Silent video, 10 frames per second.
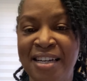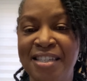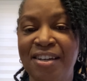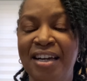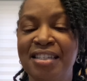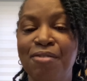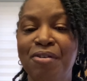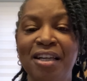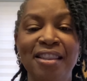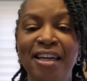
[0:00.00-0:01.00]
So guys, I
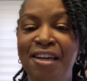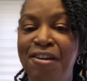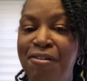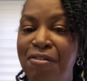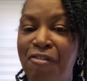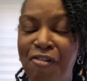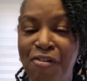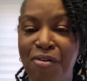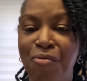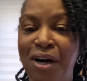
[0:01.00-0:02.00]
want to thank you
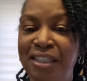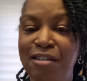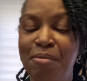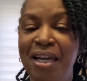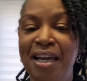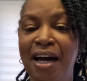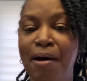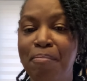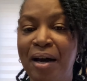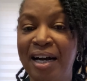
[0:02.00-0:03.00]
for watching me
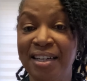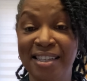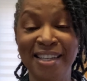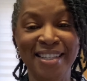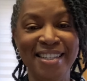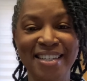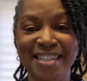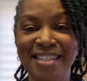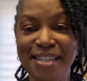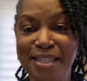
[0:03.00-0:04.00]
unbox this
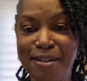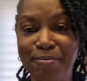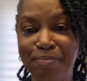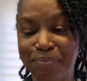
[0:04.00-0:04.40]
system.